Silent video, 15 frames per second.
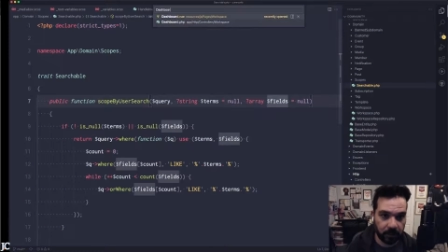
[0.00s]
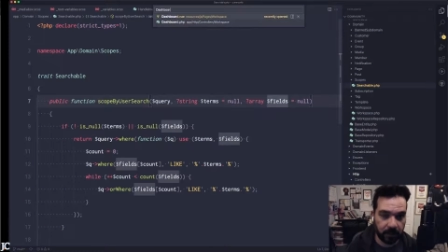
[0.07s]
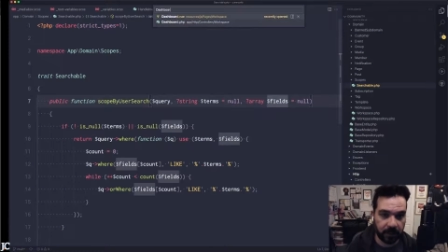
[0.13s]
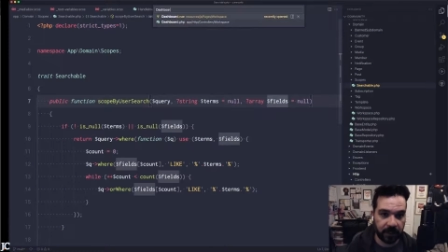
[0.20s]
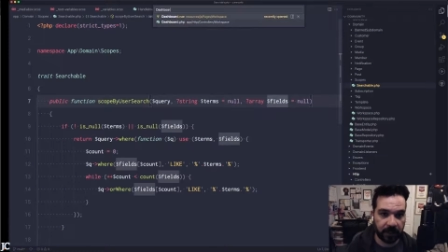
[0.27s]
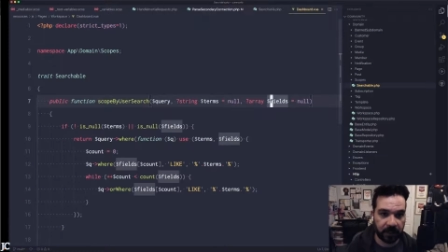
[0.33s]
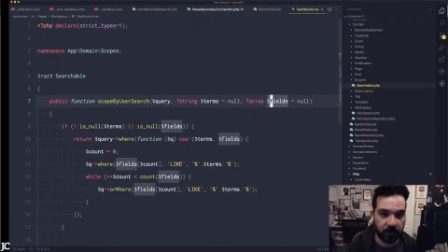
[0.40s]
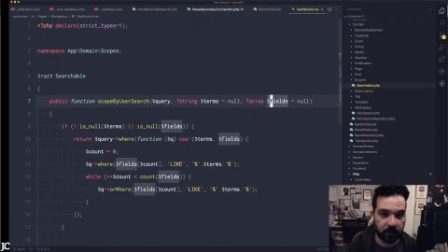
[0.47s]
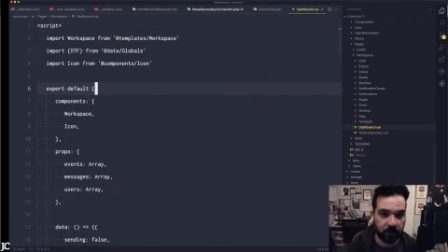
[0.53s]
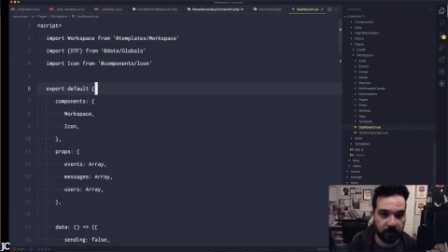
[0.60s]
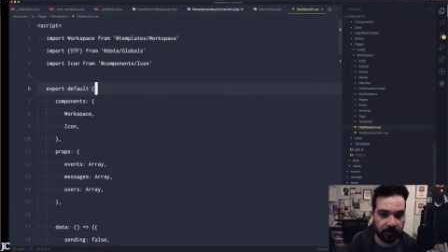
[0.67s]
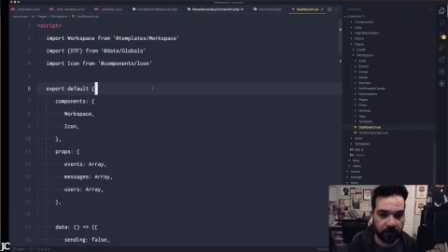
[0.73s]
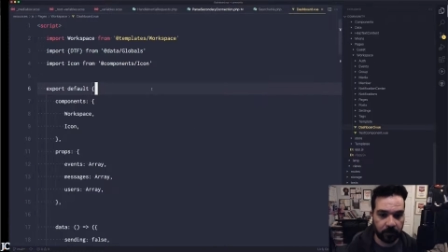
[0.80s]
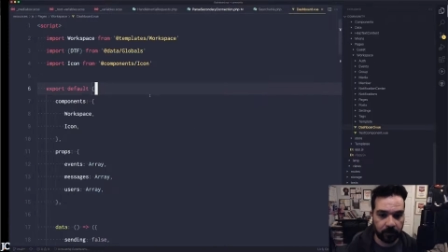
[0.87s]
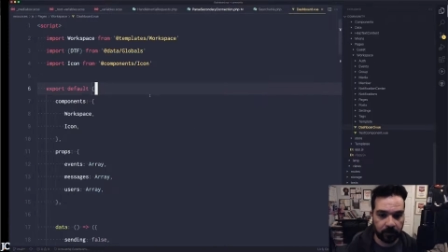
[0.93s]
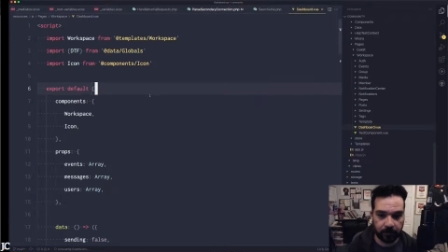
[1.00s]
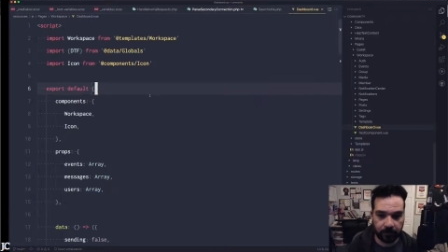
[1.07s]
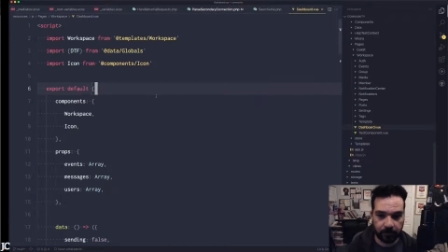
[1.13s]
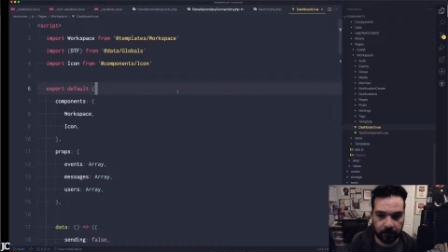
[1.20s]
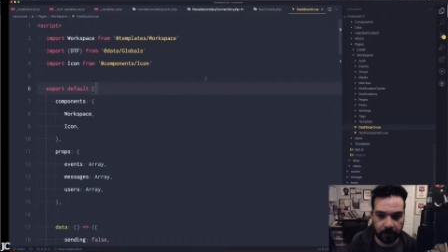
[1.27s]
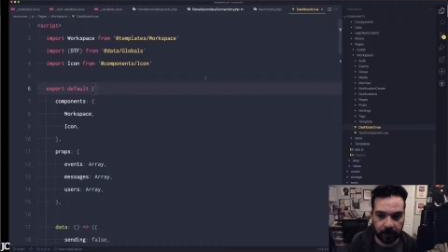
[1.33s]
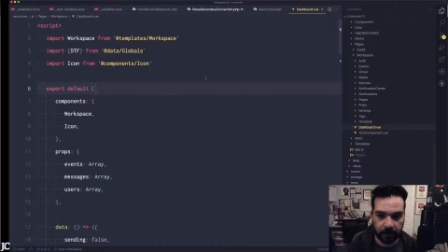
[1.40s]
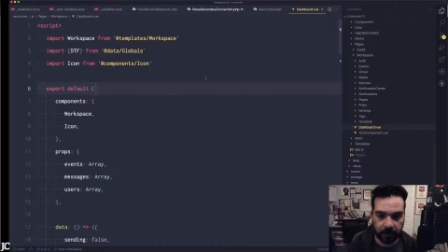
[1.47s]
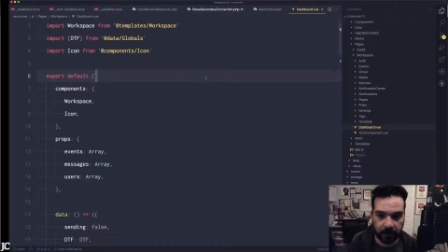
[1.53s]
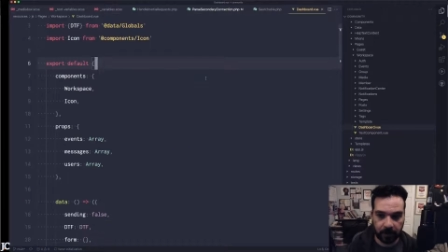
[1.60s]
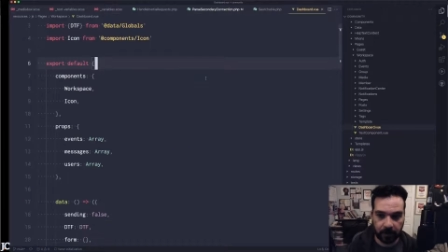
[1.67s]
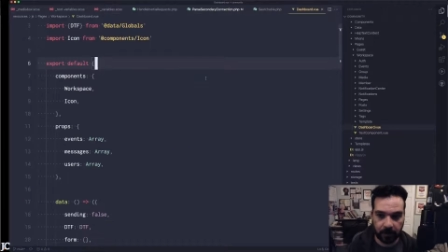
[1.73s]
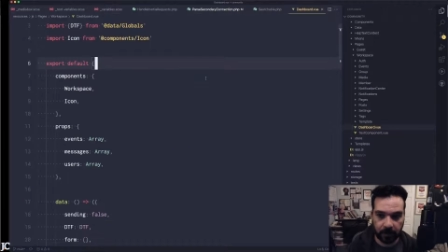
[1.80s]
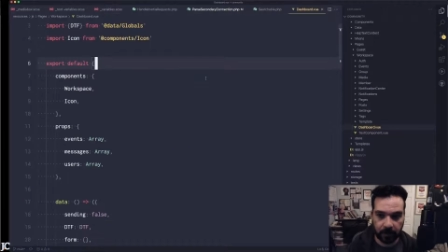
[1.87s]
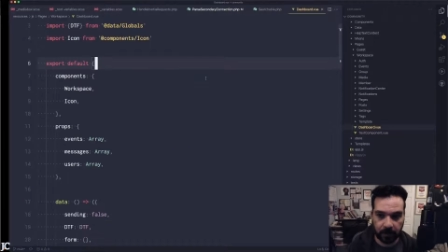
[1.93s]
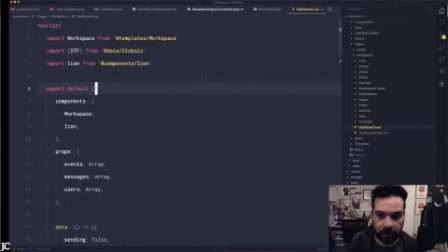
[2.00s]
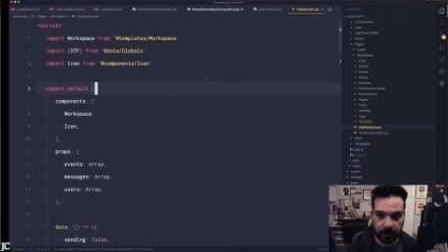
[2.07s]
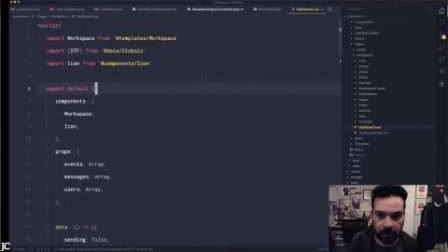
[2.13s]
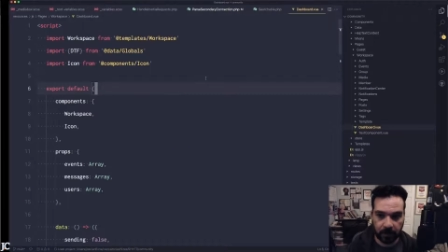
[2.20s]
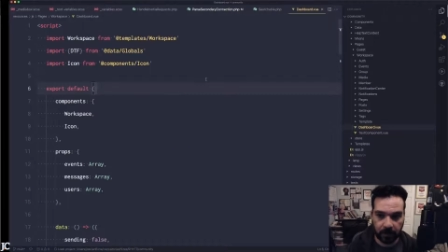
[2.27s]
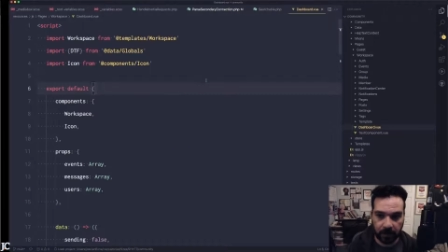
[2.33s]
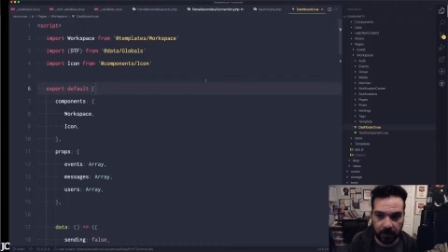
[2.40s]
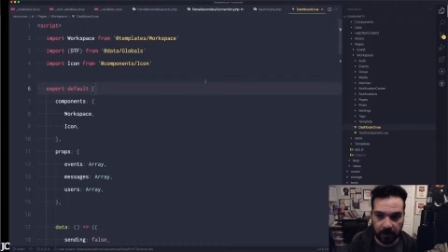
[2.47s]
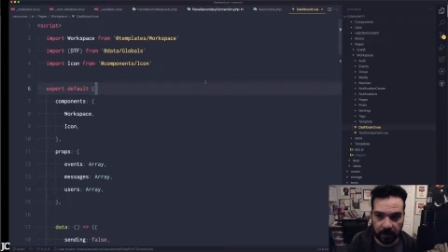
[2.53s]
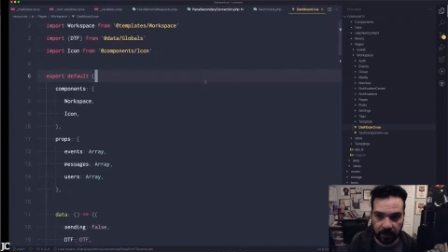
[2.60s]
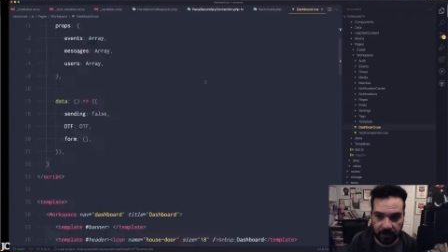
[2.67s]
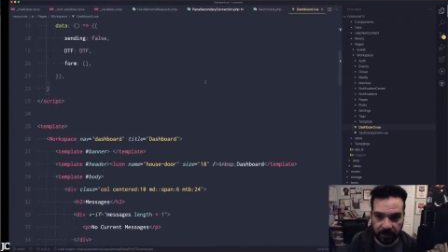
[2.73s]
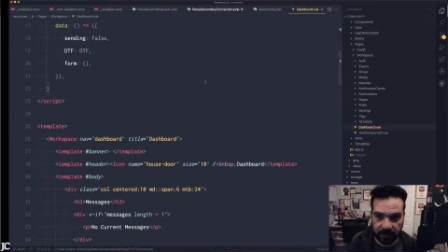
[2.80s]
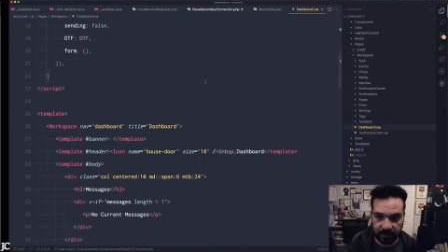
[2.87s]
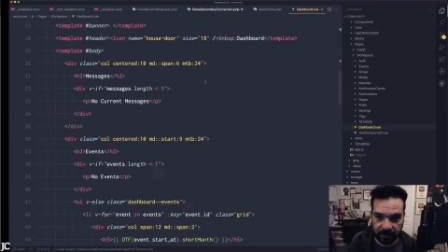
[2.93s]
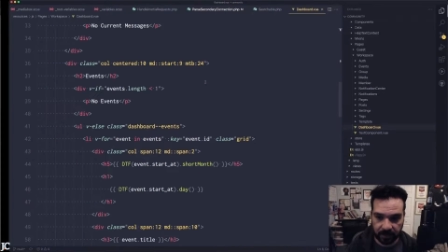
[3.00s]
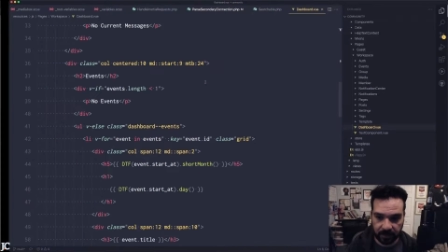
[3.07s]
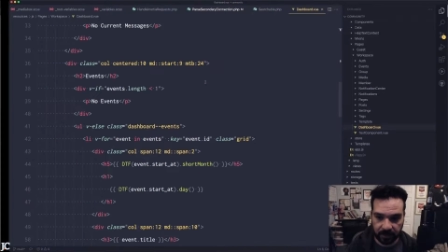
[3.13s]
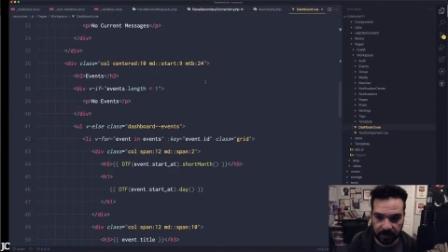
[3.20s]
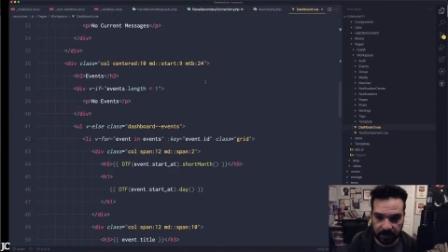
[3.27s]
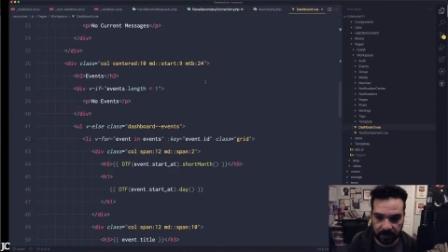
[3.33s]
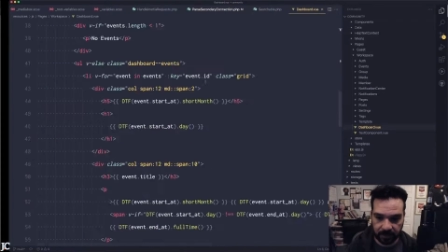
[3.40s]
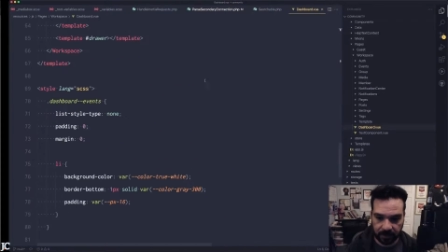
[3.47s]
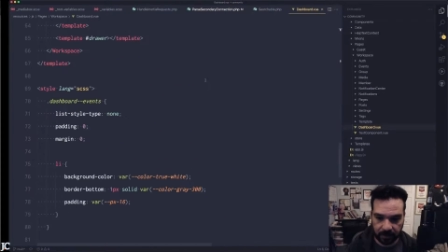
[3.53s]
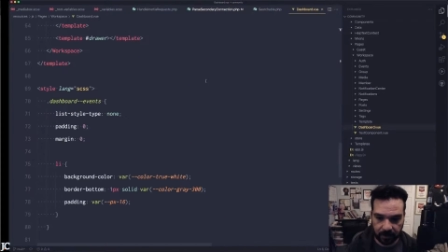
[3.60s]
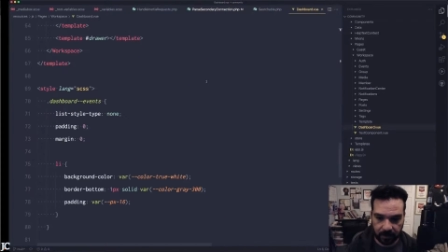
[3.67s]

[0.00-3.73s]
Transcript: Dashboard view. All right. This is